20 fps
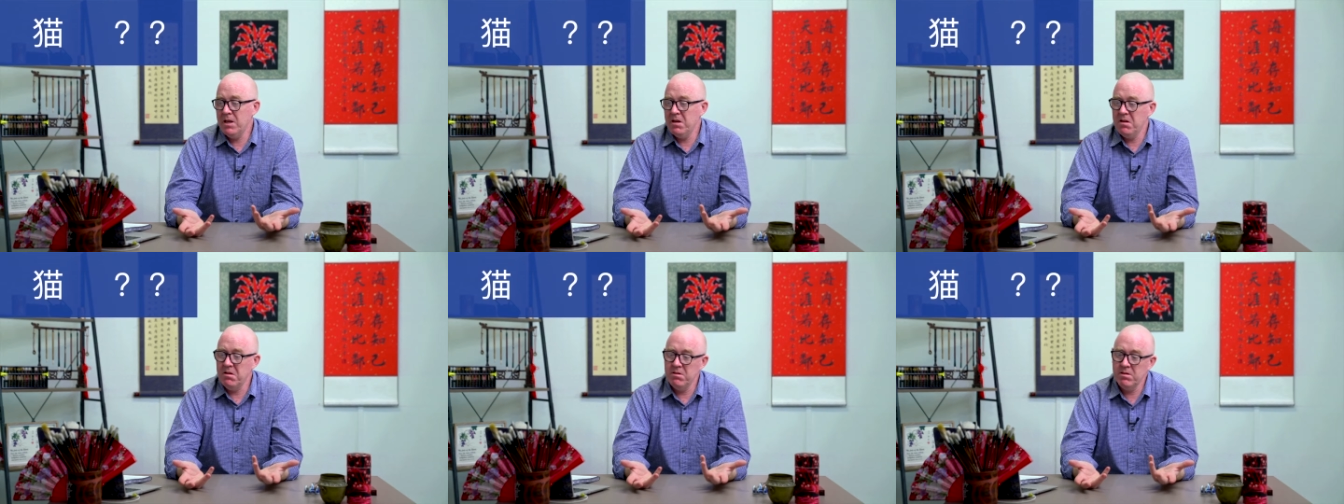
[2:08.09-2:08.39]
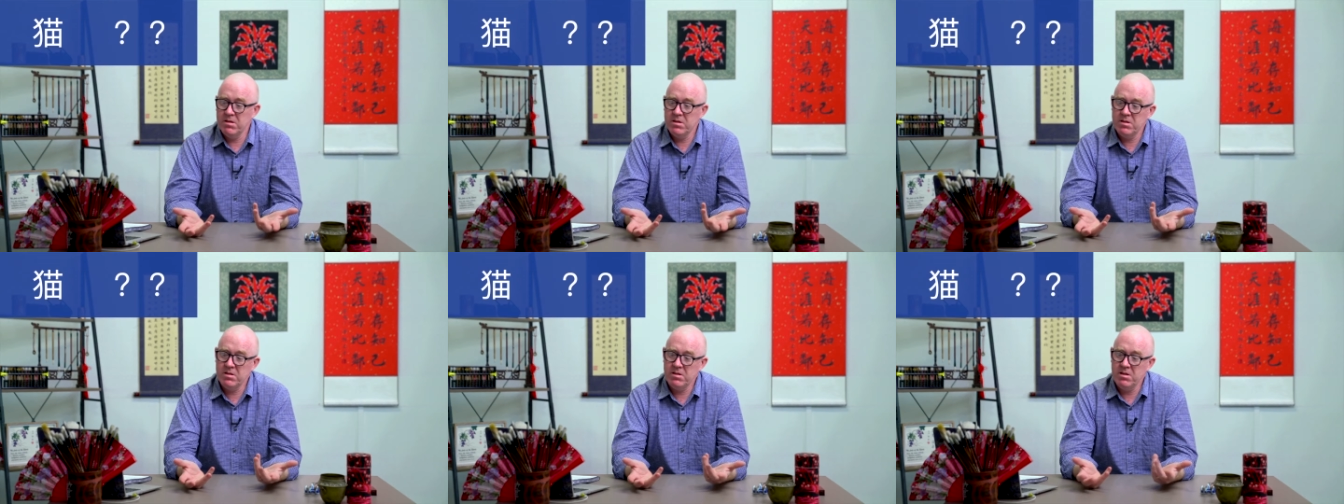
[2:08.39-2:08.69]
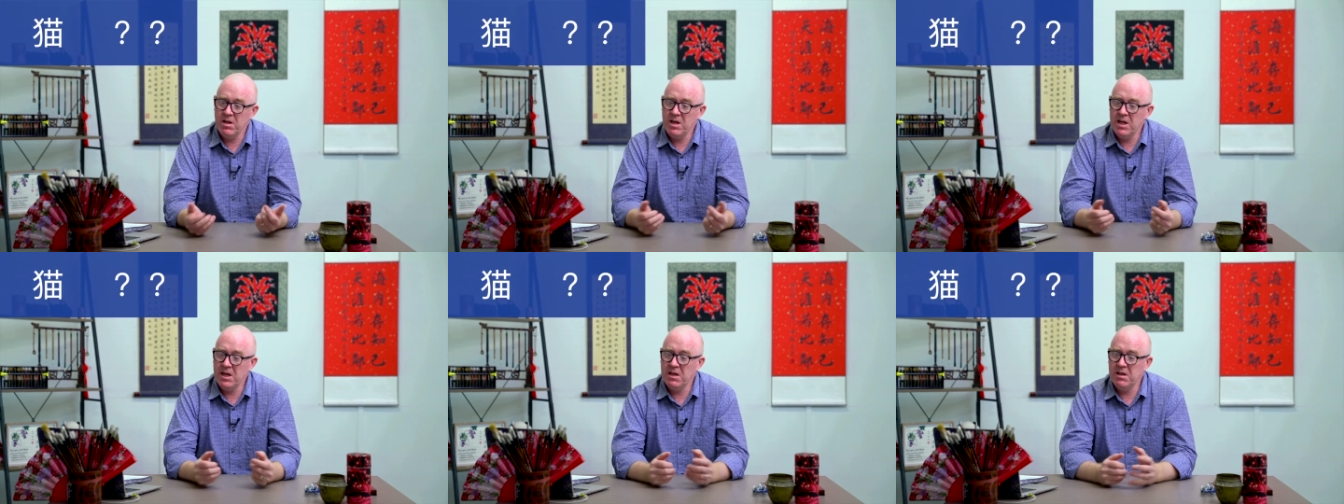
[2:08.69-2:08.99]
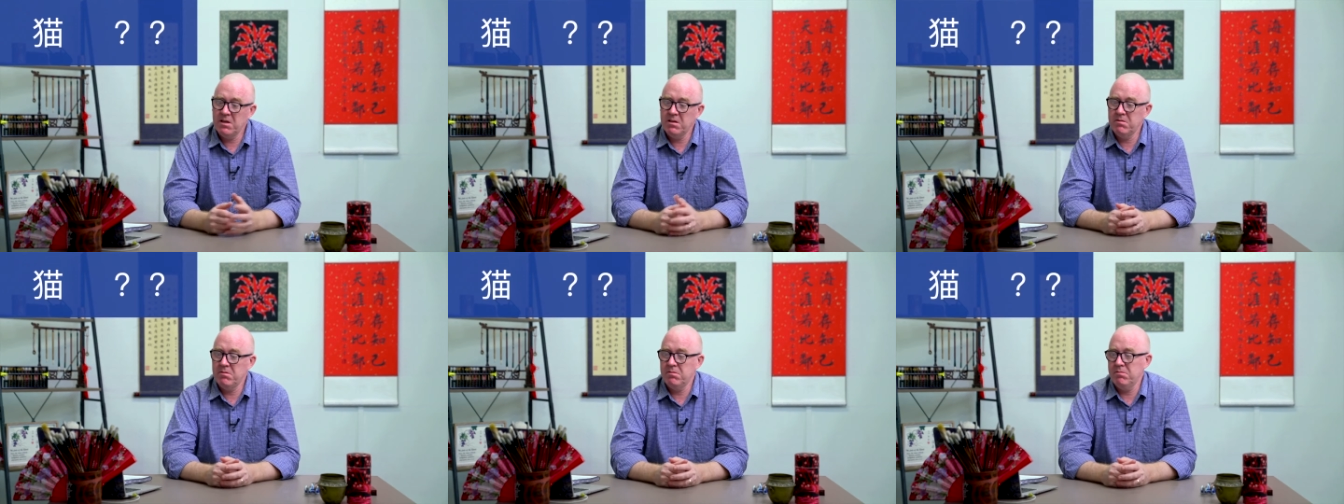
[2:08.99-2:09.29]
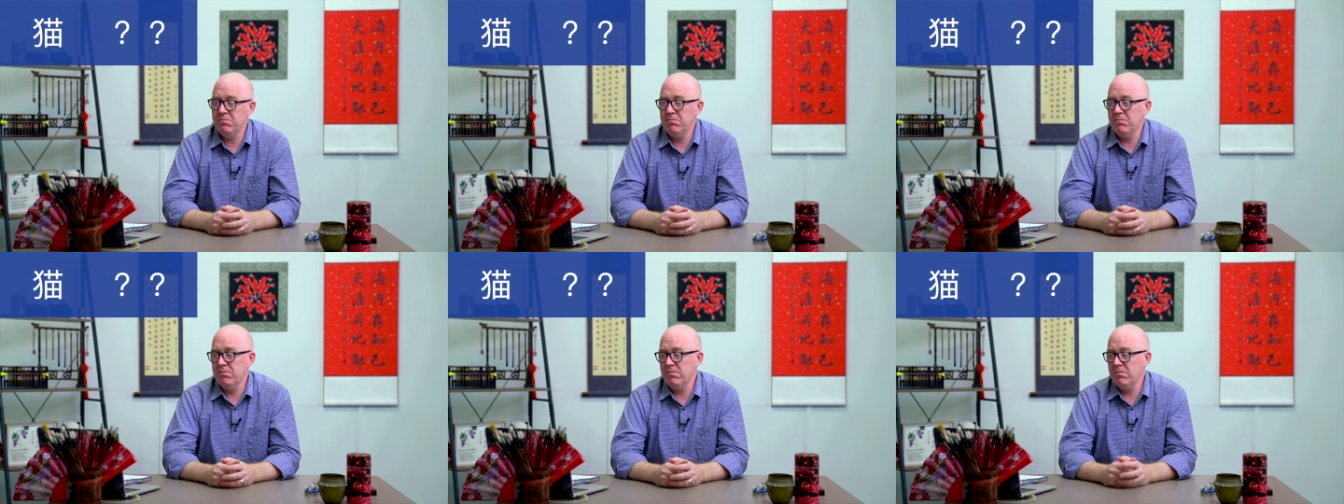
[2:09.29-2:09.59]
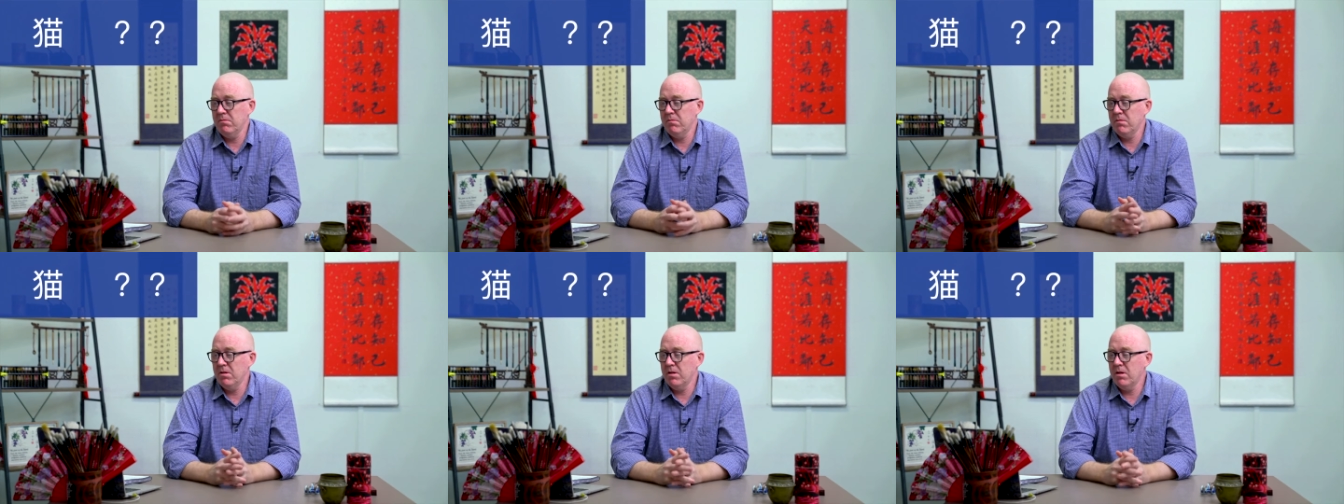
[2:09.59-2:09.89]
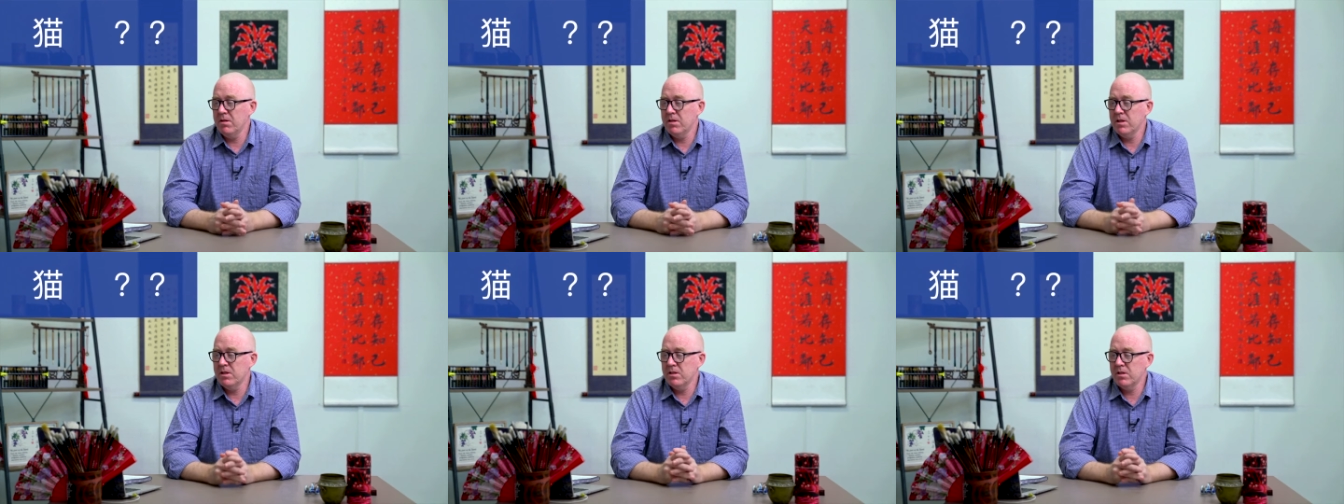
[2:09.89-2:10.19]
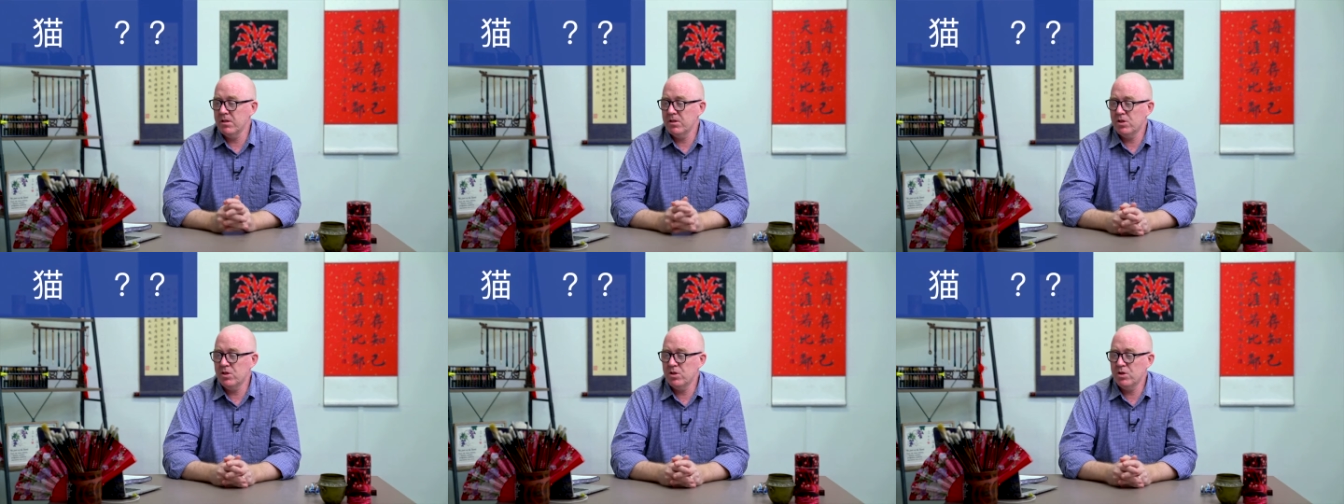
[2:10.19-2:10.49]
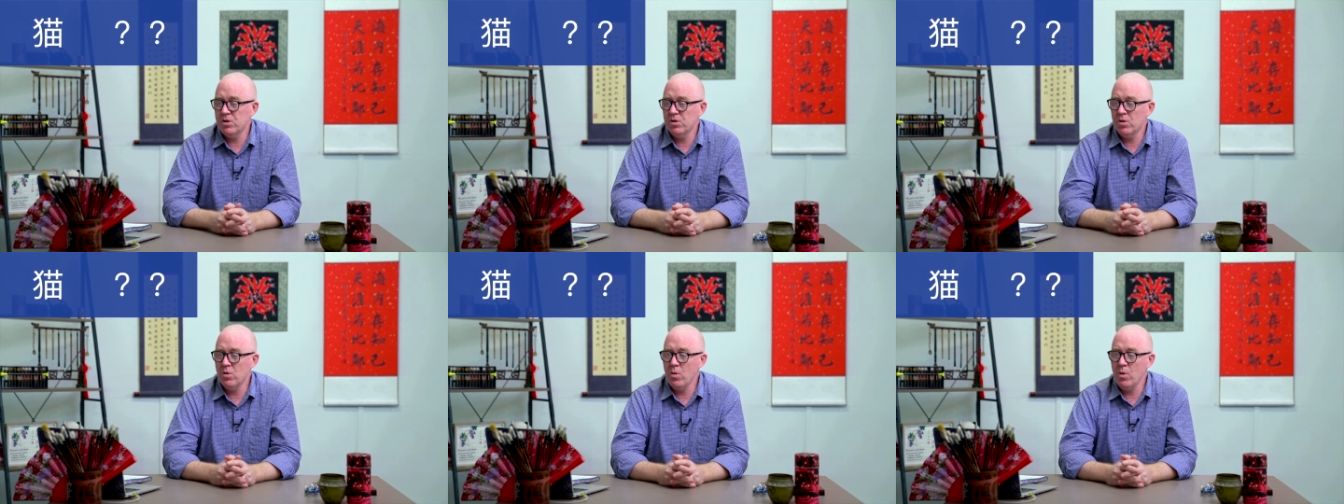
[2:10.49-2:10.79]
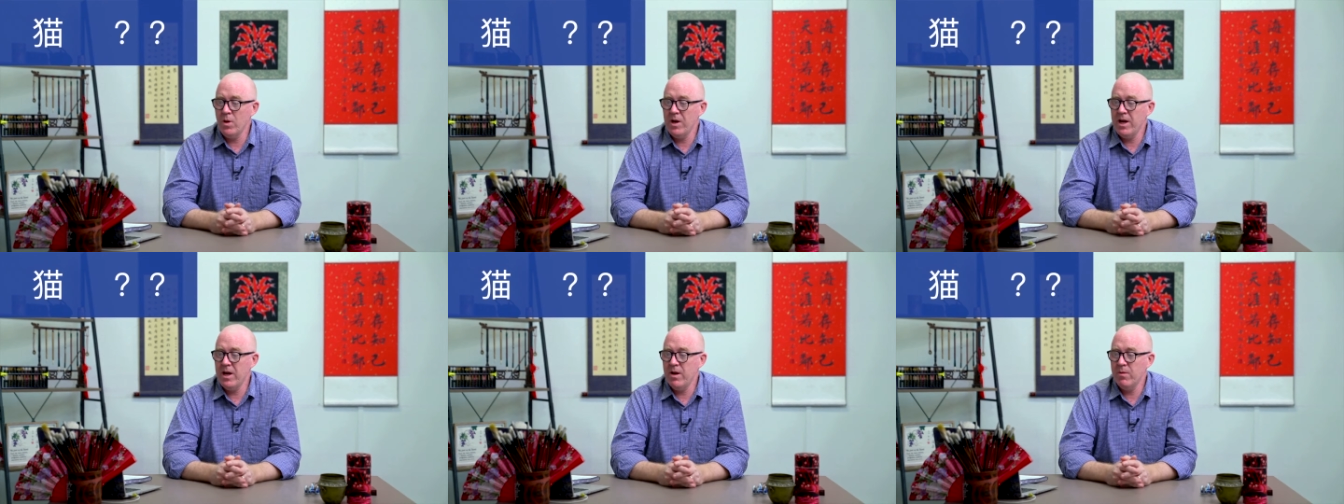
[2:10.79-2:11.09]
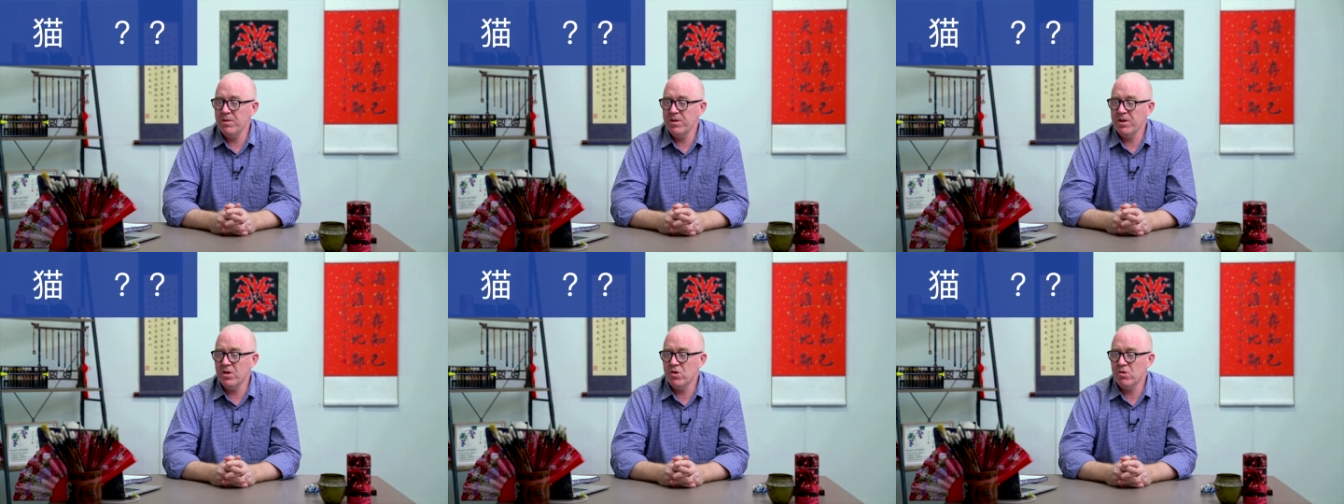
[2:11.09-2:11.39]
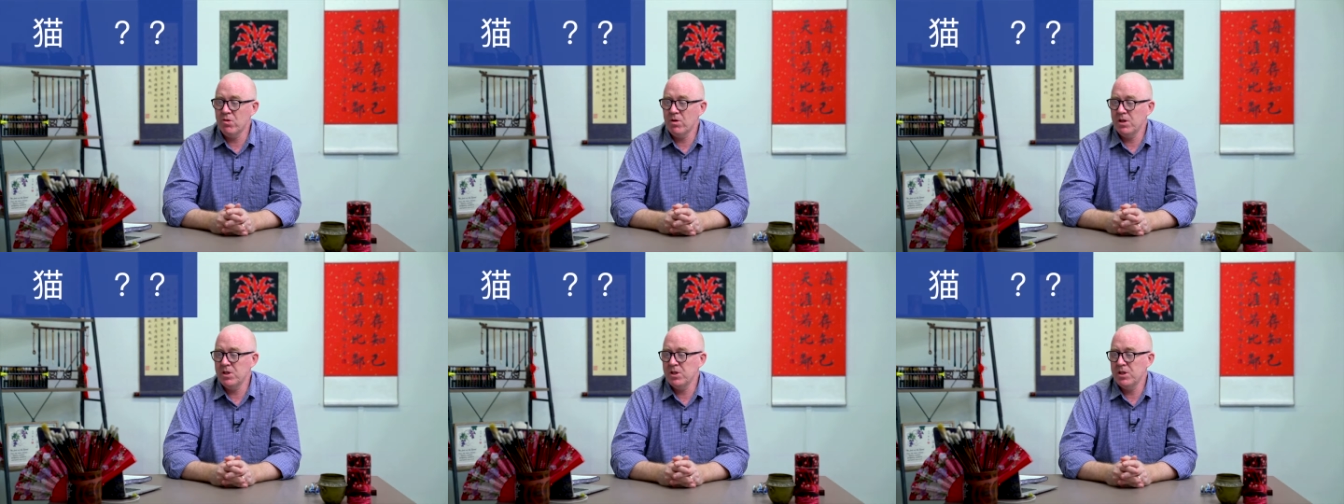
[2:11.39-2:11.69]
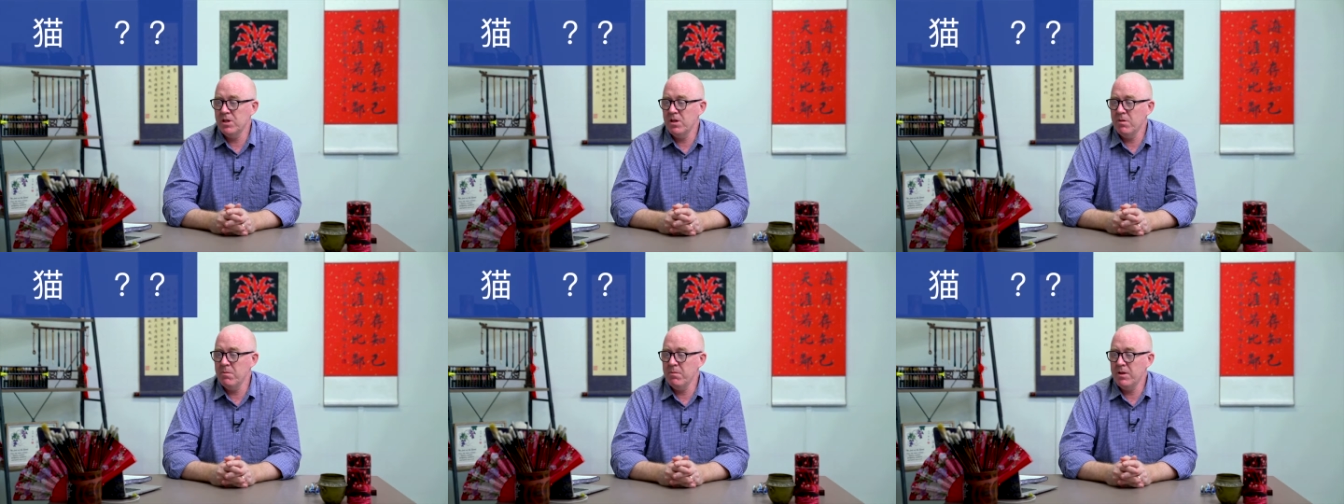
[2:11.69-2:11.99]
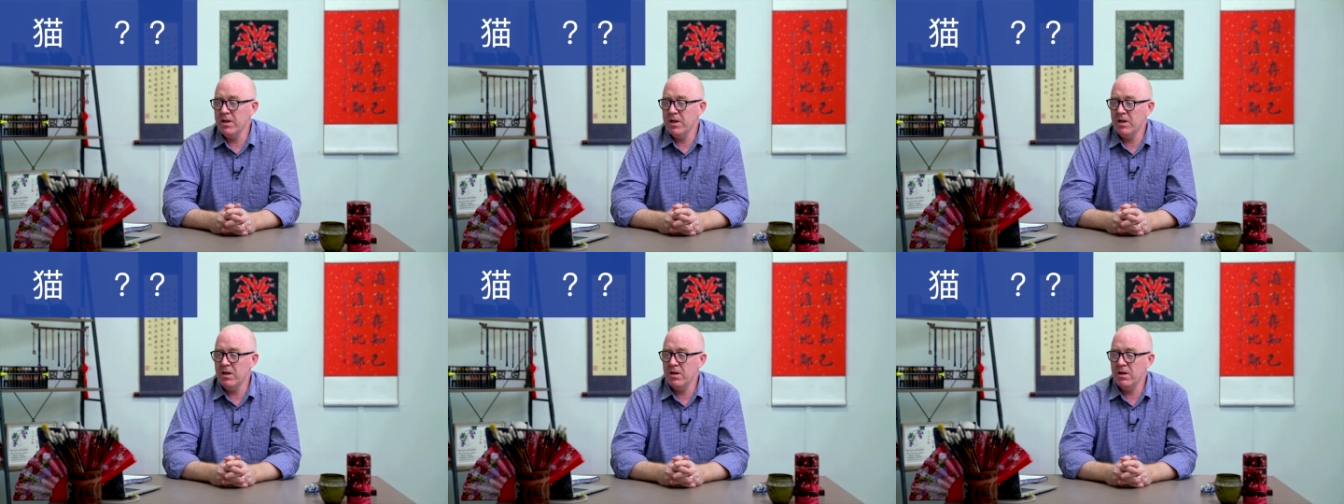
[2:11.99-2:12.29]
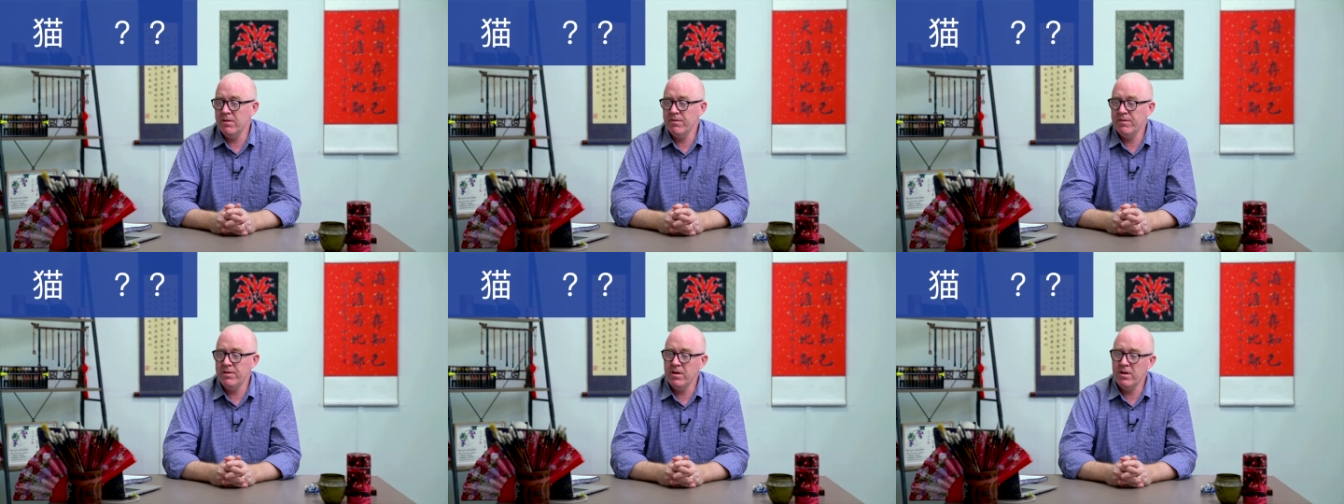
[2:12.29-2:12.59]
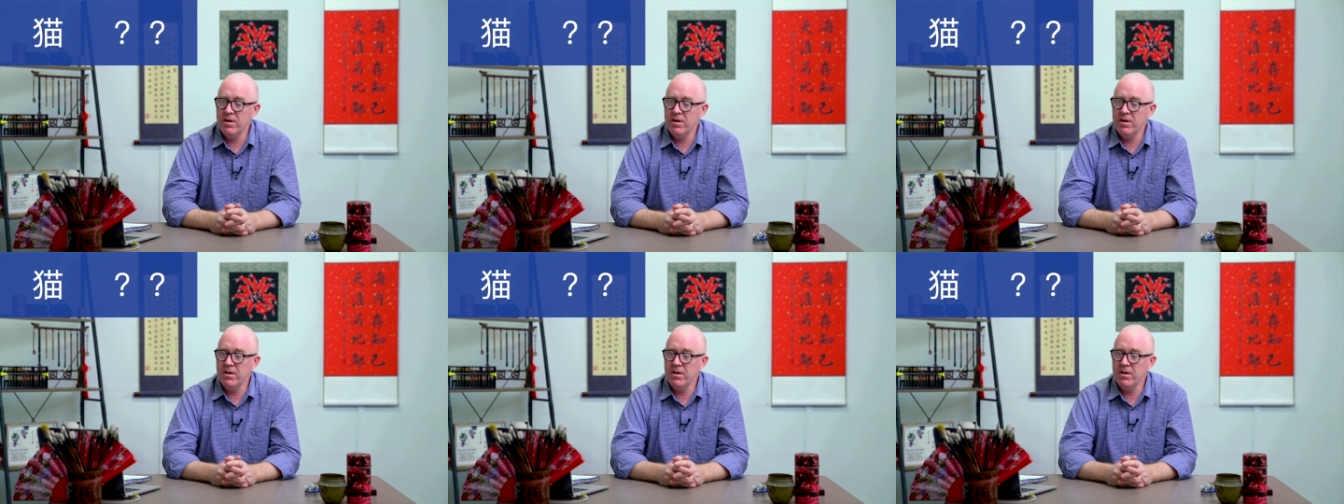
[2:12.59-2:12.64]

It looks like there's a square with a cross in the middle of it,